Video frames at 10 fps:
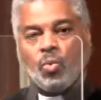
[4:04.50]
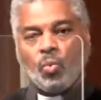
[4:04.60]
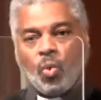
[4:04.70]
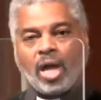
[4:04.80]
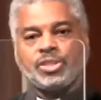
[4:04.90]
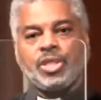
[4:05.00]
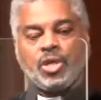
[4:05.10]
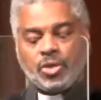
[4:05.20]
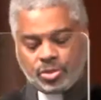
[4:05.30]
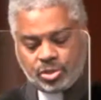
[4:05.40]

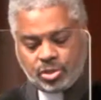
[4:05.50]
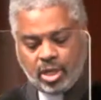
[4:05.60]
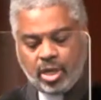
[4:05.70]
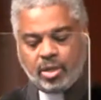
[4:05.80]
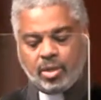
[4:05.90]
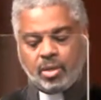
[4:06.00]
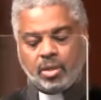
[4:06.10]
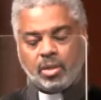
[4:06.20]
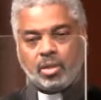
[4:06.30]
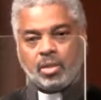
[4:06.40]
watching her son
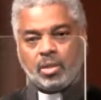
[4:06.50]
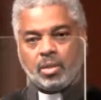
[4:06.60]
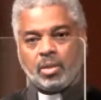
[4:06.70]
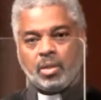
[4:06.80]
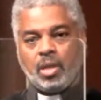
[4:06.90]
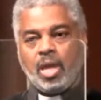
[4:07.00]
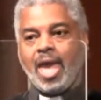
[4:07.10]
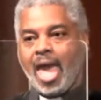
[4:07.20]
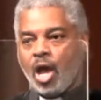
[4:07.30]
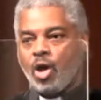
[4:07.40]

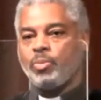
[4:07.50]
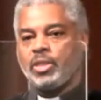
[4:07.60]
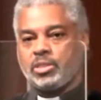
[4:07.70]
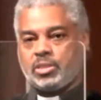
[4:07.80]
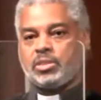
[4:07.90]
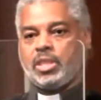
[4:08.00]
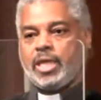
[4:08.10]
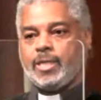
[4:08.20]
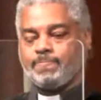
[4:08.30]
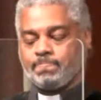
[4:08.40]

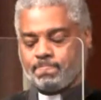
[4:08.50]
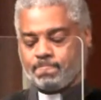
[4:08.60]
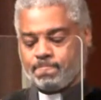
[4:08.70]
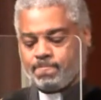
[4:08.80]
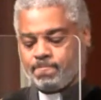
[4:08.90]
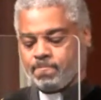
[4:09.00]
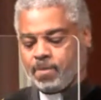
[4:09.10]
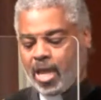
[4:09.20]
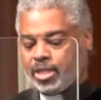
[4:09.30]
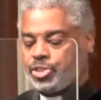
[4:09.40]
helplessly
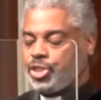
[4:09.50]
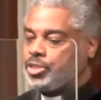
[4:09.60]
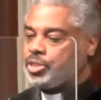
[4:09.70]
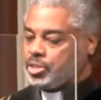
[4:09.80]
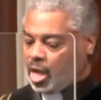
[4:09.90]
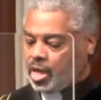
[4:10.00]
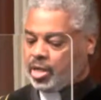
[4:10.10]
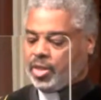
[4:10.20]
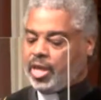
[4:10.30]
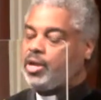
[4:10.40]
as Jesus
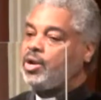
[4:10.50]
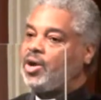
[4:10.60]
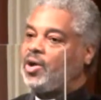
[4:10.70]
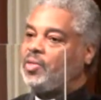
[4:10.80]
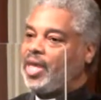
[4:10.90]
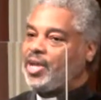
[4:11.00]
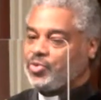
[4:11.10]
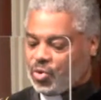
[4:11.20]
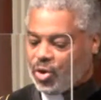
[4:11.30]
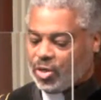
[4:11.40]
hung there on that
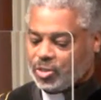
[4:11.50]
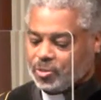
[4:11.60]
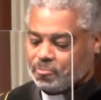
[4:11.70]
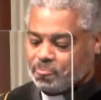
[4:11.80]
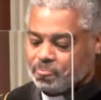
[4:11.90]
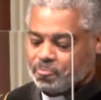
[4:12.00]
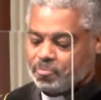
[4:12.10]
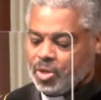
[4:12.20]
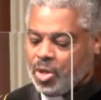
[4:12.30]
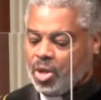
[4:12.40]
cross,
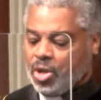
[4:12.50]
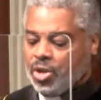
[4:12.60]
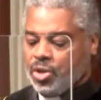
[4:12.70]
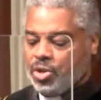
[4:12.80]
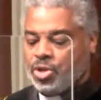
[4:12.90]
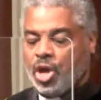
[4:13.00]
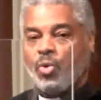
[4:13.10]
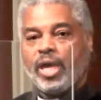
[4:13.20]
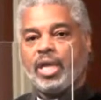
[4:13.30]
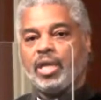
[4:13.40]

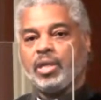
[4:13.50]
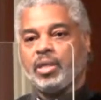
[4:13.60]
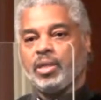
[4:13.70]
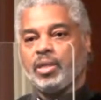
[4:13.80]
knowing